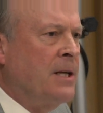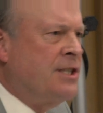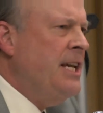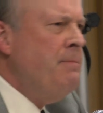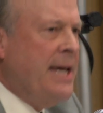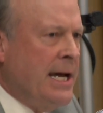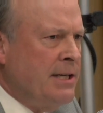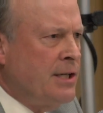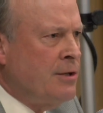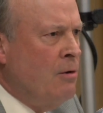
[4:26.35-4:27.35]

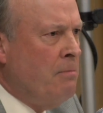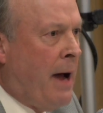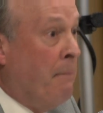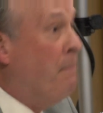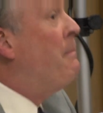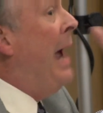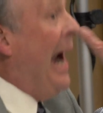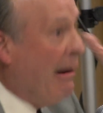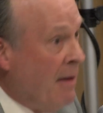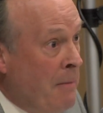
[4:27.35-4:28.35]
CBS is owned by
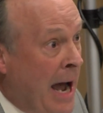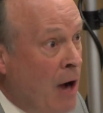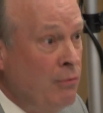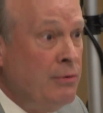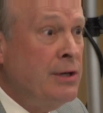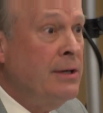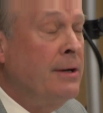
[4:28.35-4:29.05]
Paramount,